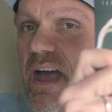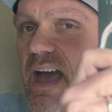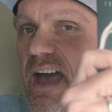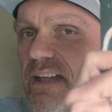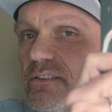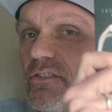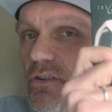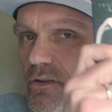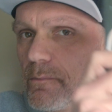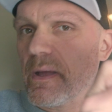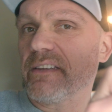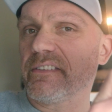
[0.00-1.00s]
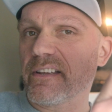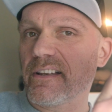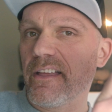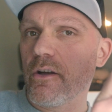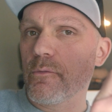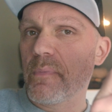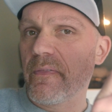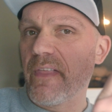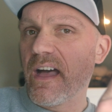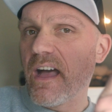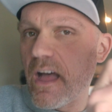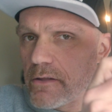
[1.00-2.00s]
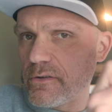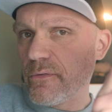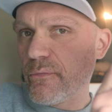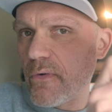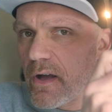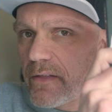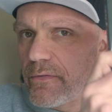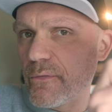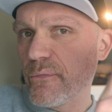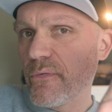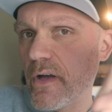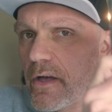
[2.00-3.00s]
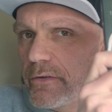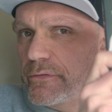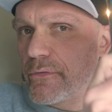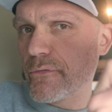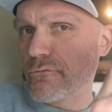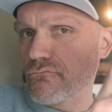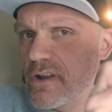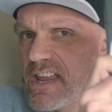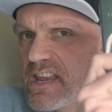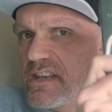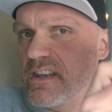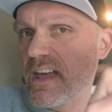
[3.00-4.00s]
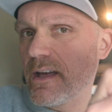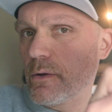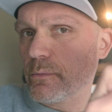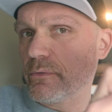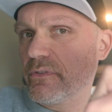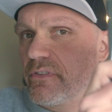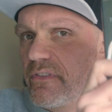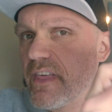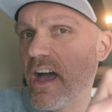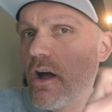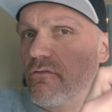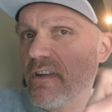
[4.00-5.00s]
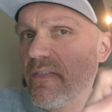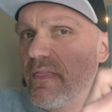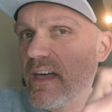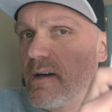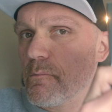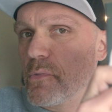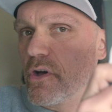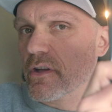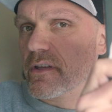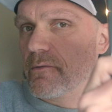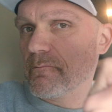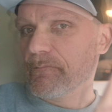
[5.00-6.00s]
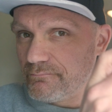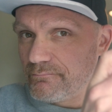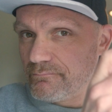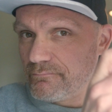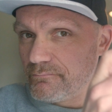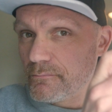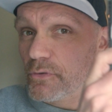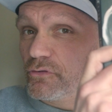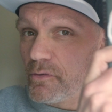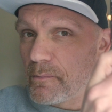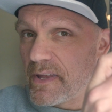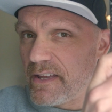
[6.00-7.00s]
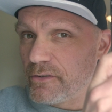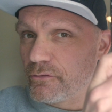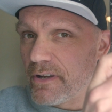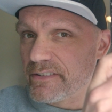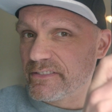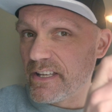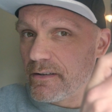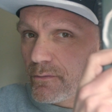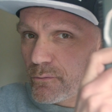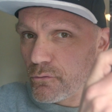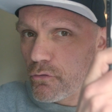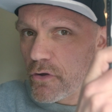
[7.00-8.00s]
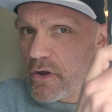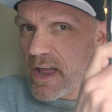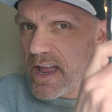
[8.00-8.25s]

and you basically open that and you find the first 3 nouns that are in that book. Should be interesting for all you